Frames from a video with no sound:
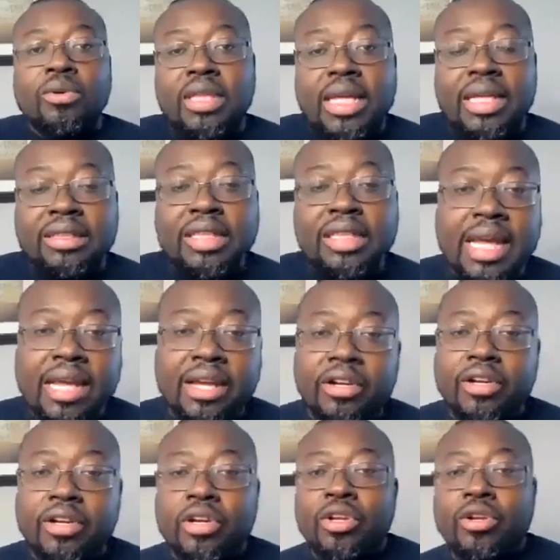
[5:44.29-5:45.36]
you would then
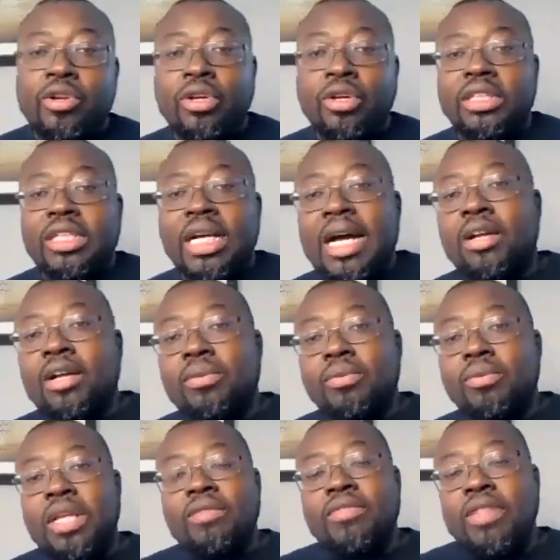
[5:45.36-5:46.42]
take your
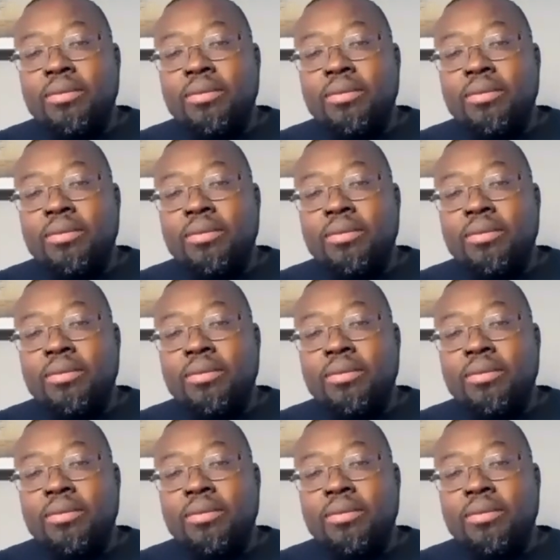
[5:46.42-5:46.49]
child,